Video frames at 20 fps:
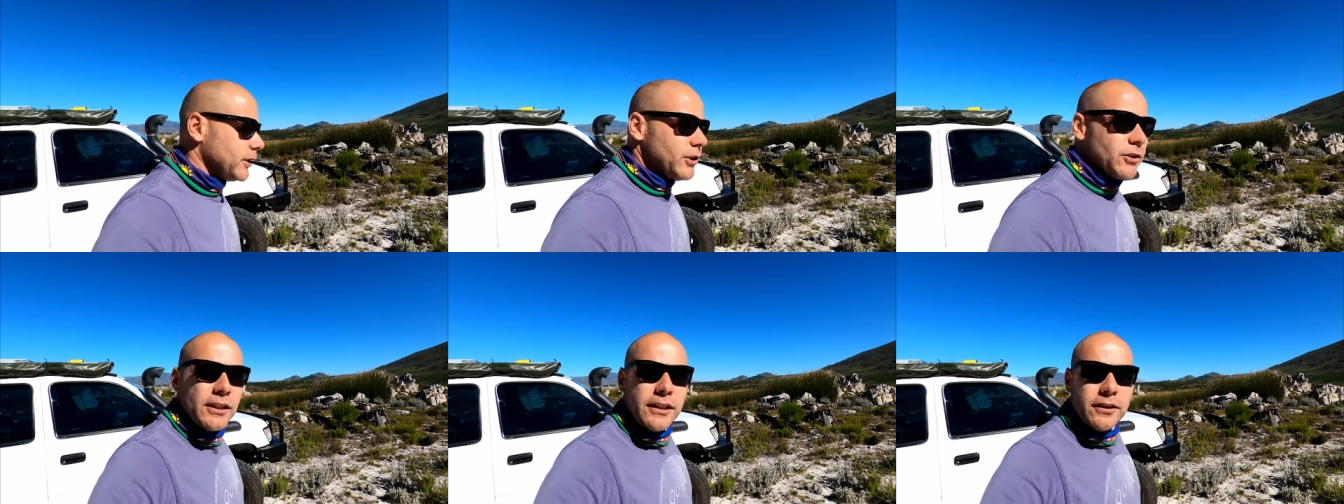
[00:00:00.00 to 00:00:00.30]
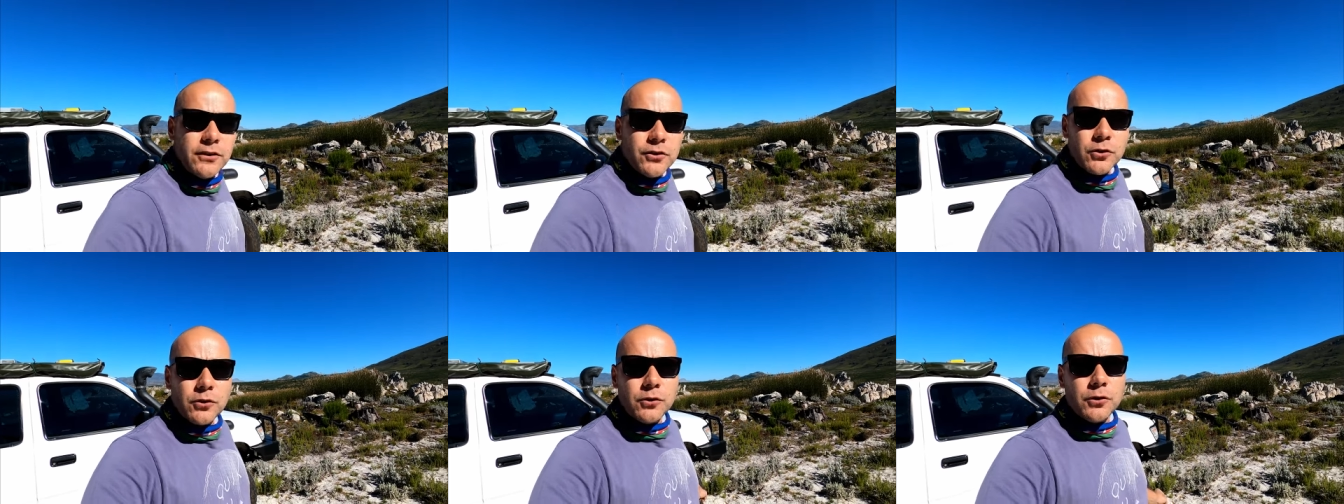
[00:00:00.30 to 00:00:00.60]
you
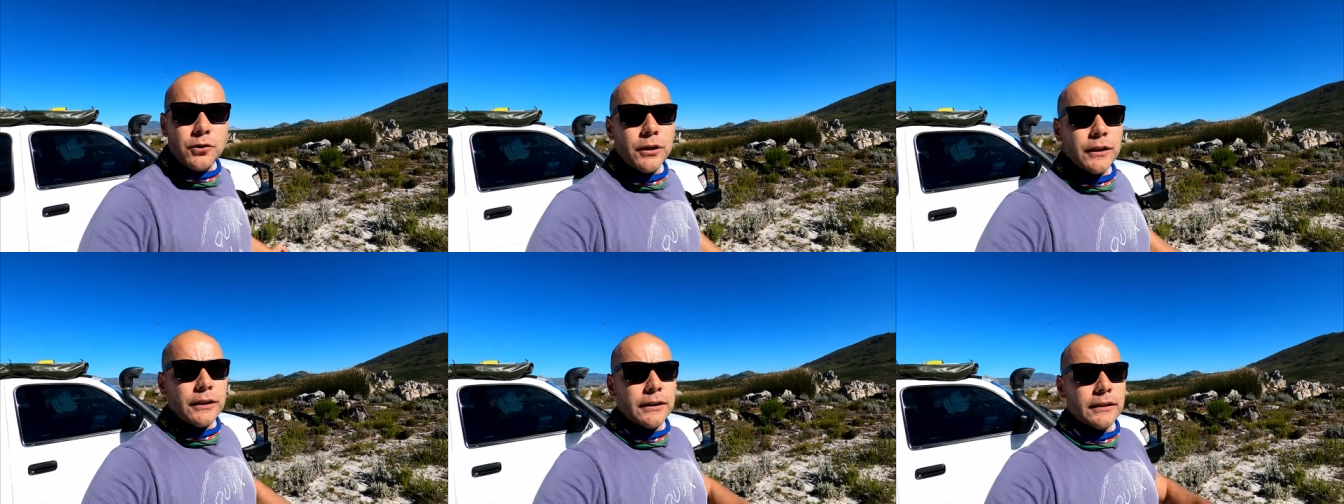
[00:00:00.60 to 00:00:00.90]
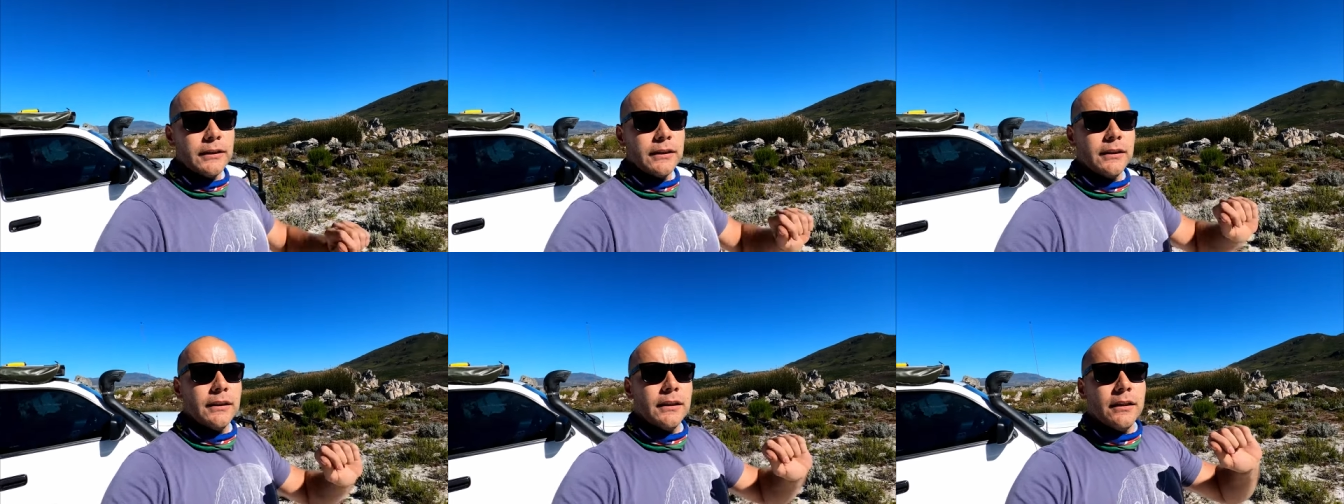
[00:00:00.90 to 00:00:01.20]
need to
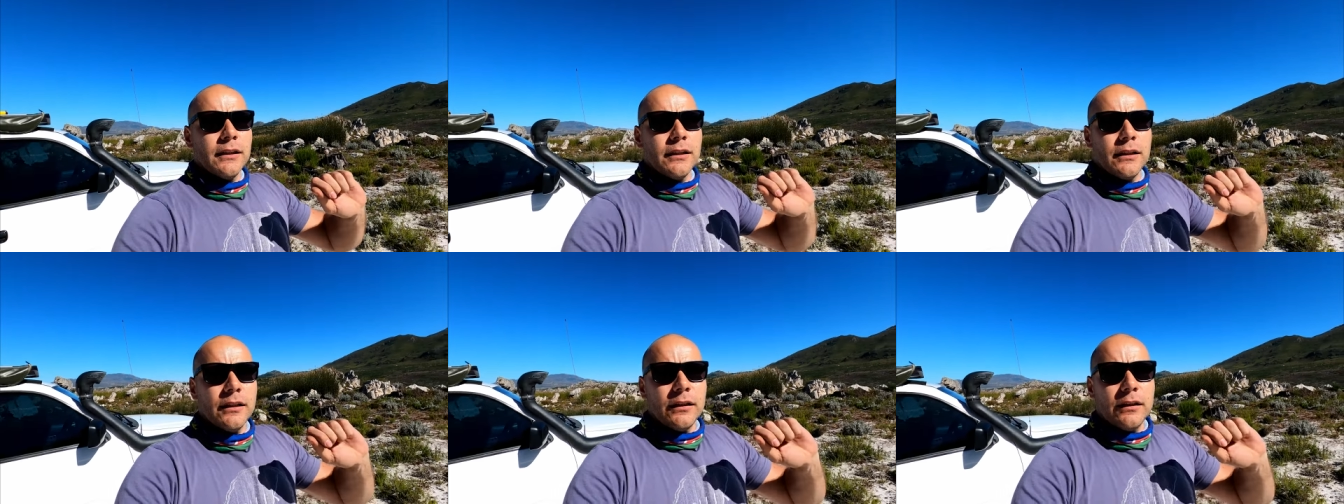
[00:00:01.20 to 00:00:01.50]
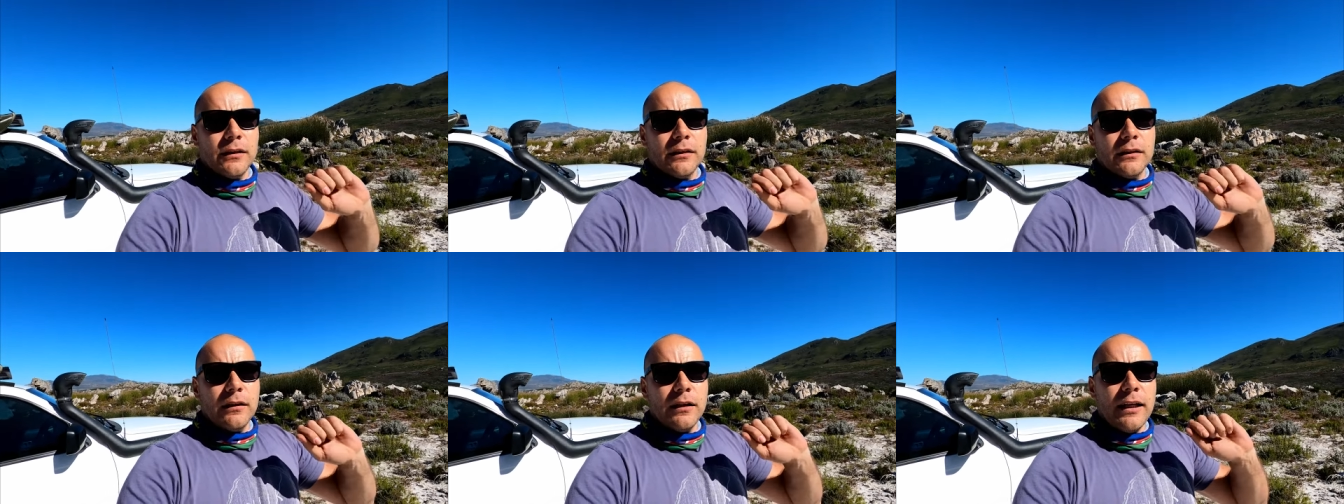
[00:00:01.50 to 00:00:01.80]

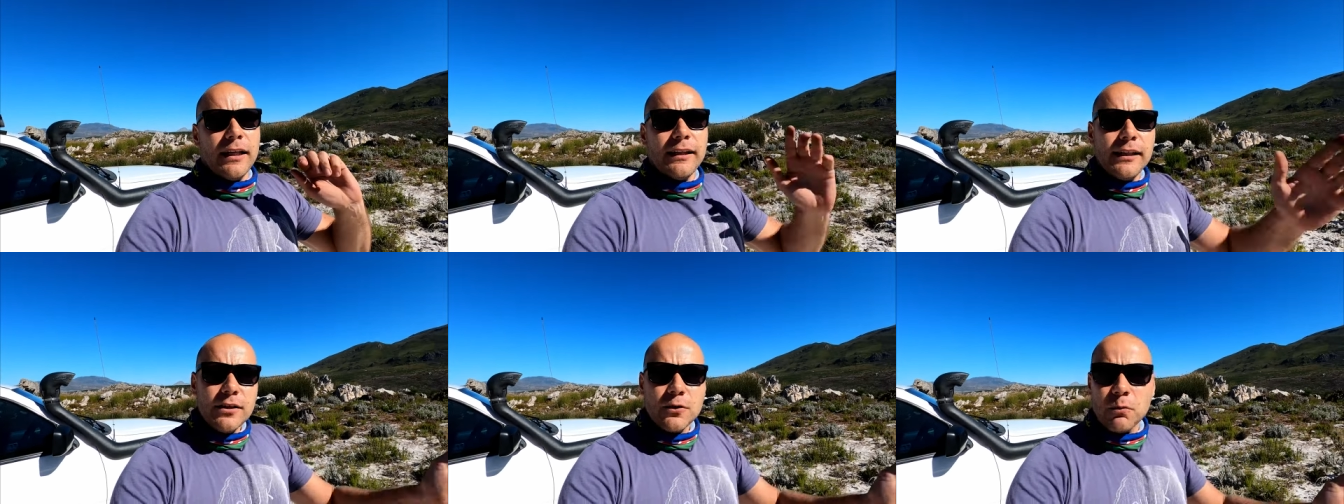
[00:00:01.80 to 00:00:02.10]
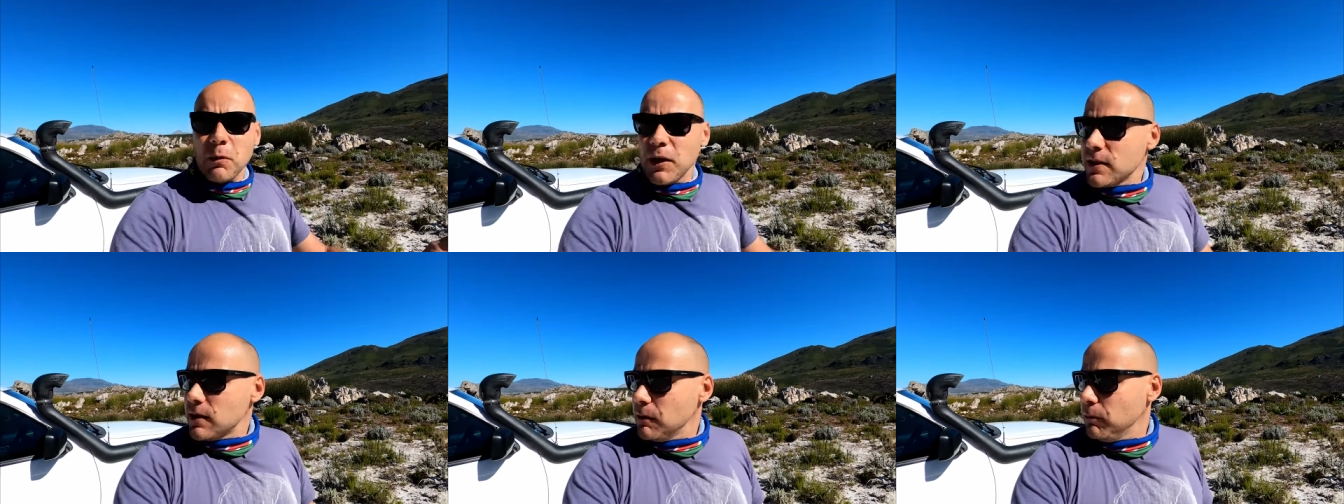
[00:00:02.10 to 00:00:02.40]
at
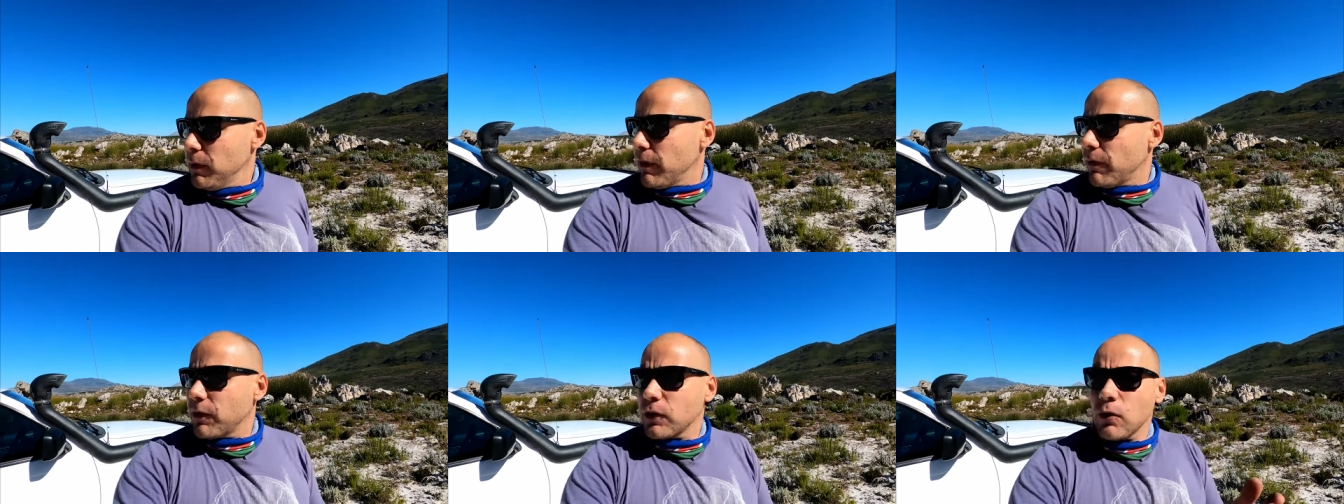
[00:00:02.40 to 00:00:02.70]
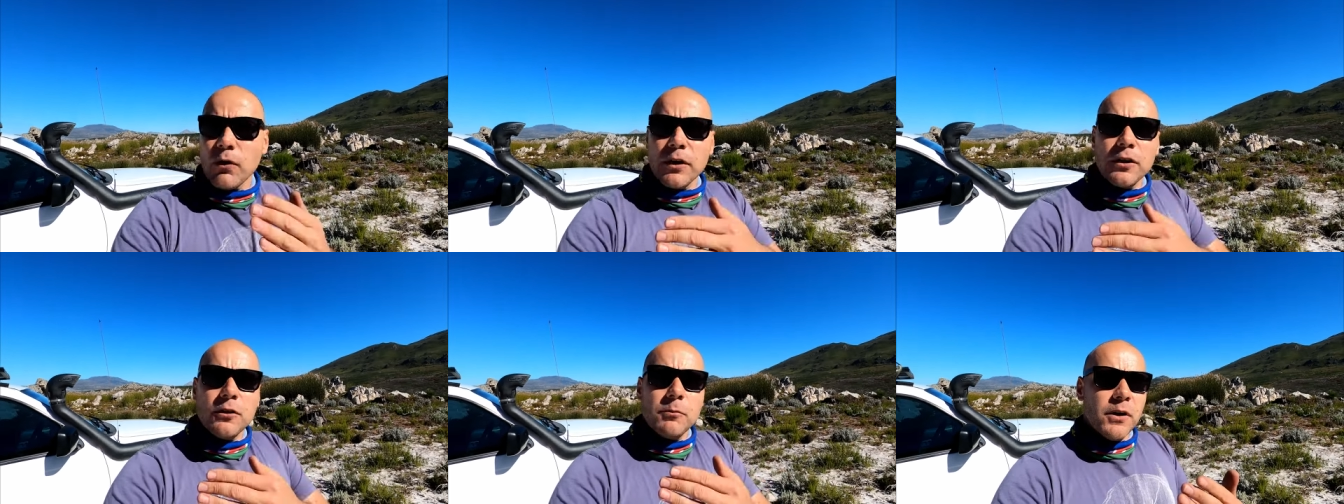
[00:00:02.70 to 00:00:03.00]
least once a month,
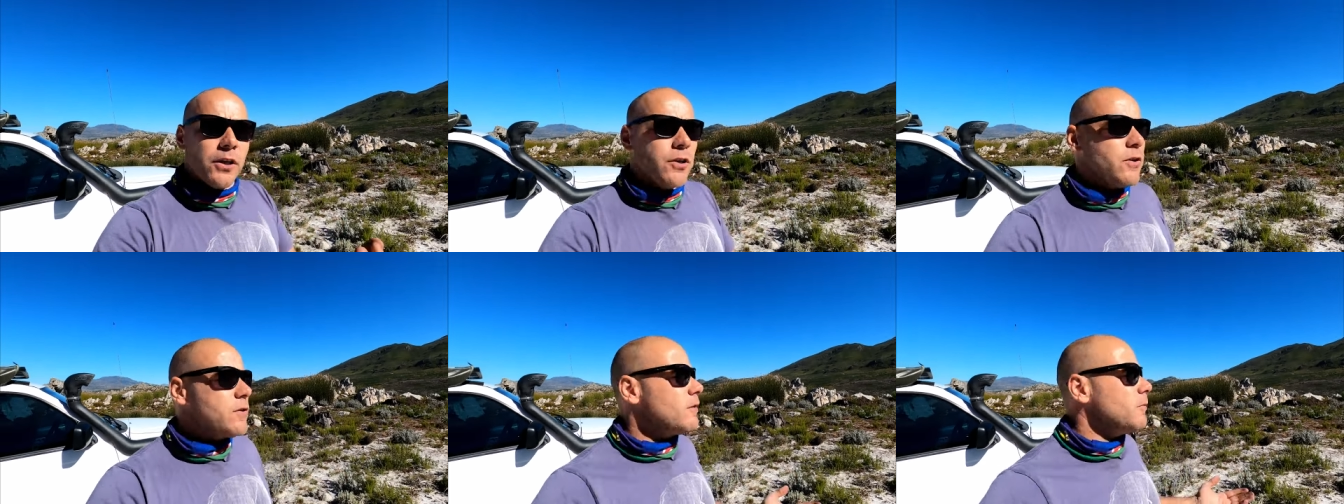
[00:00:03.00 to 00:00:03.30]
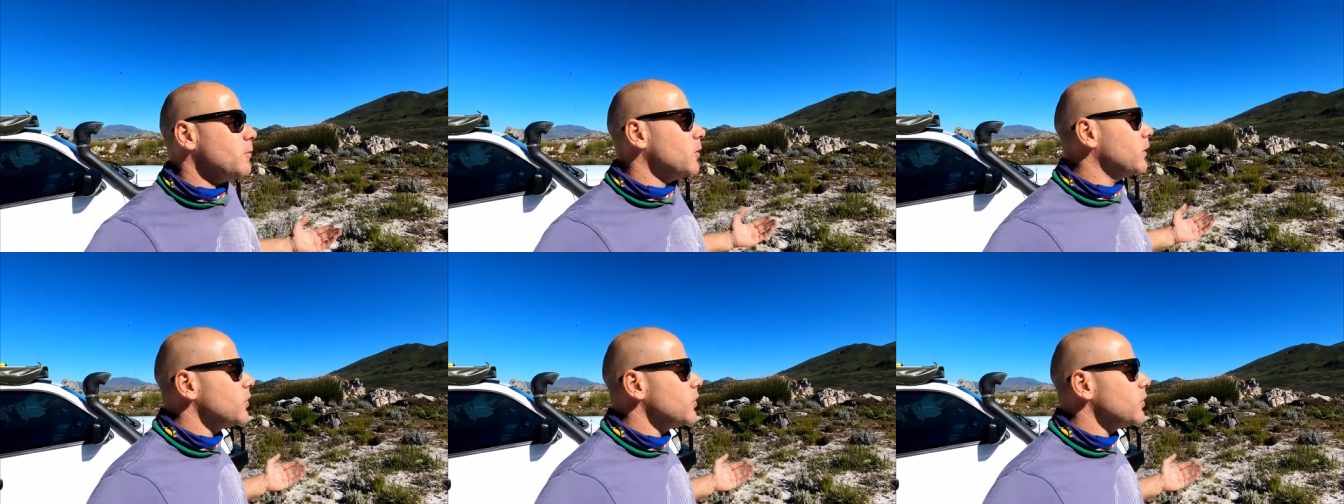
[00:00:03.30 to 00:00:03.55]
according to my usual